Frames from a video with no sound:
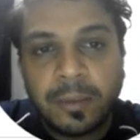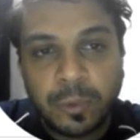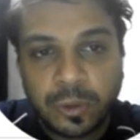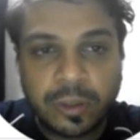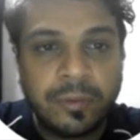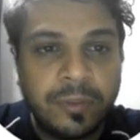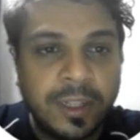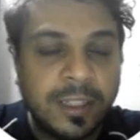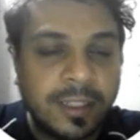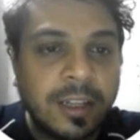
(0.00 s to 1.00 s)
Most of
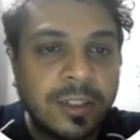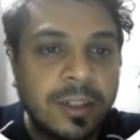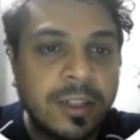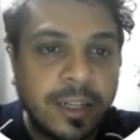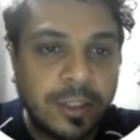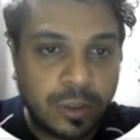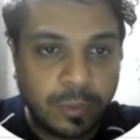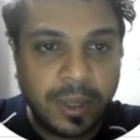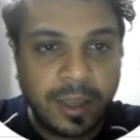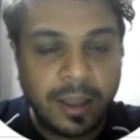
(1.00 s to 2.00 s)
the discussion tends to
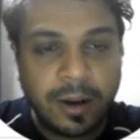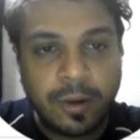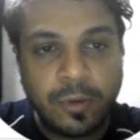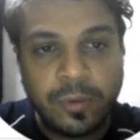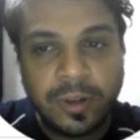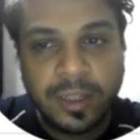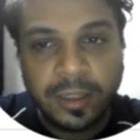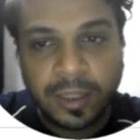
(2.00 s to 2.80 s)
be around